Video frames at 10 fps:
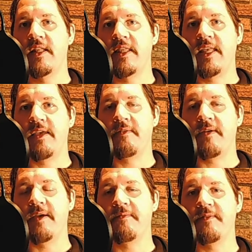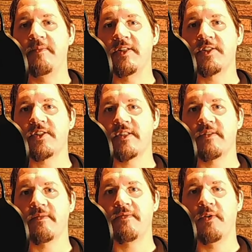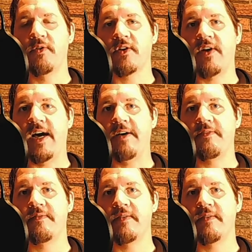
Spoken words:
the infamous photograph